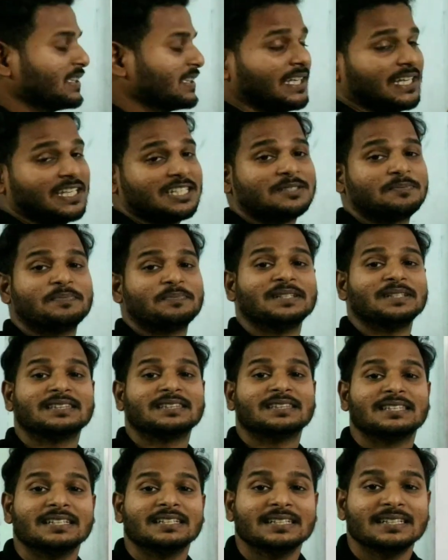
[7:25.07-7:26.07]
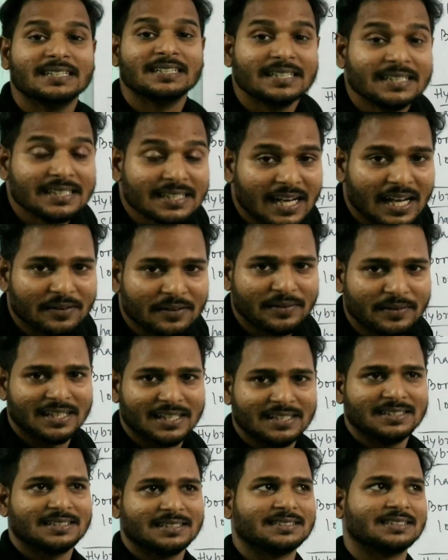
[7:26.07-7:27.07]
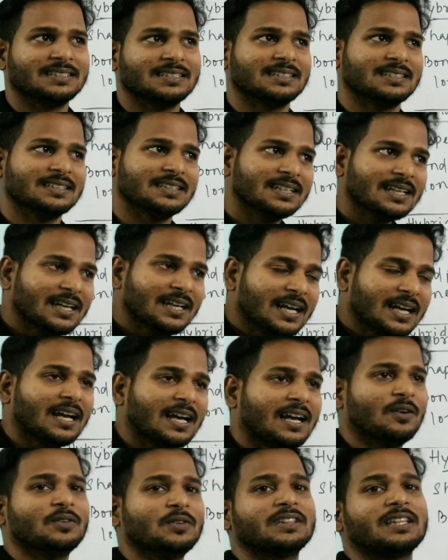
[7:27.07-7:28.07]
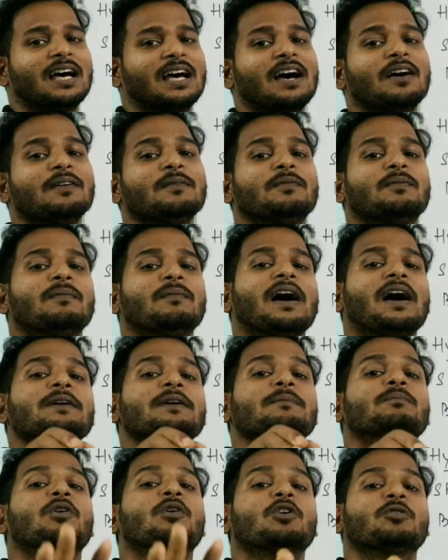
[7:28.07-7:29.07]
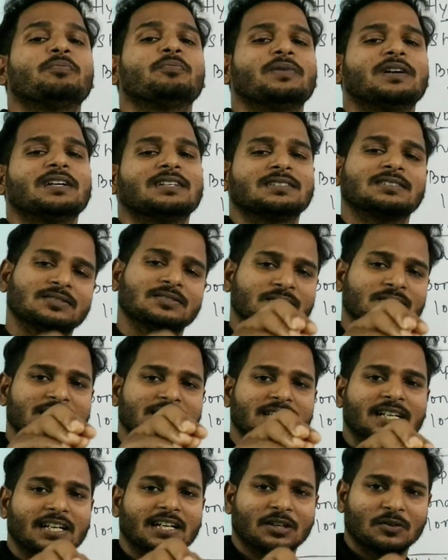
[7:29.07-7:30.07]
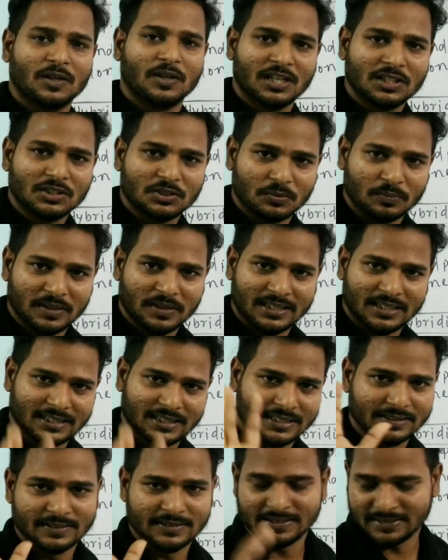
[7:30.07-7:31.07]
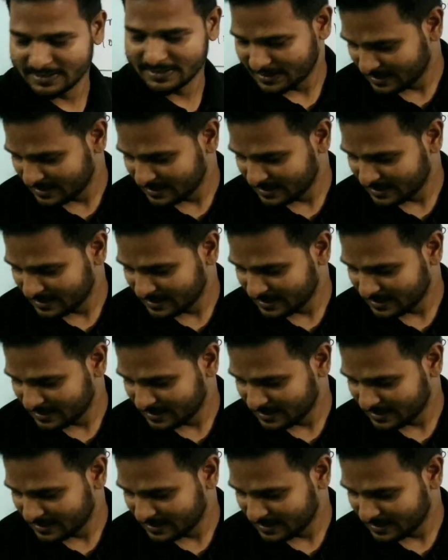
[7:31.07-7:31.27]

with sp3d hybridization with 5 bond pairs which are regular geometry.